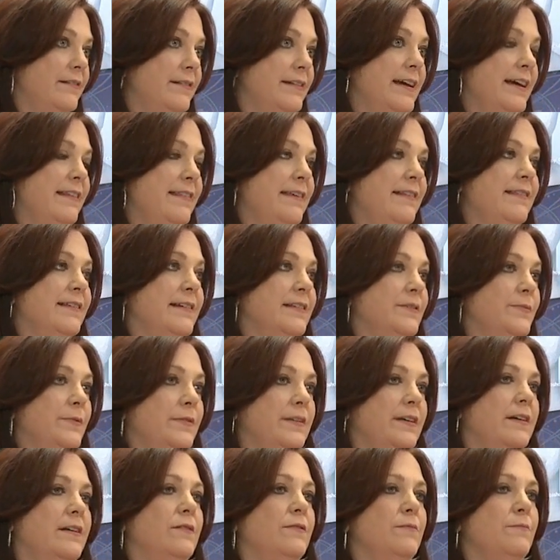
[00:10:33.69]
and i think that's what
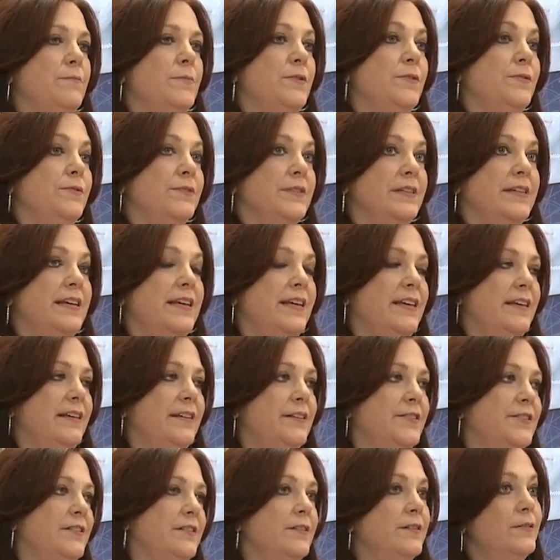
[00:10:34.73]
that whole muse and
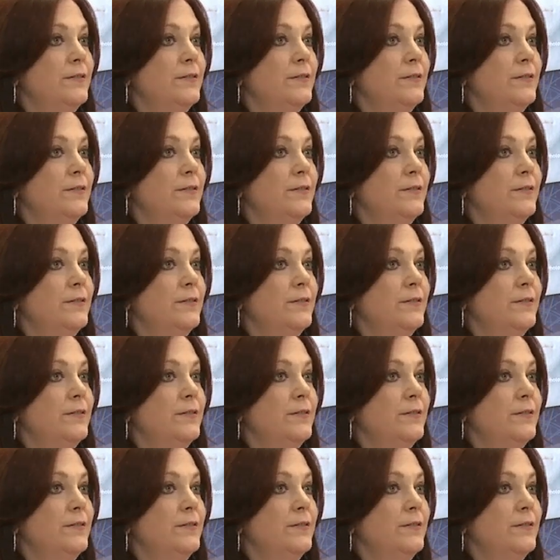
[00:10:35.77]
edge you know,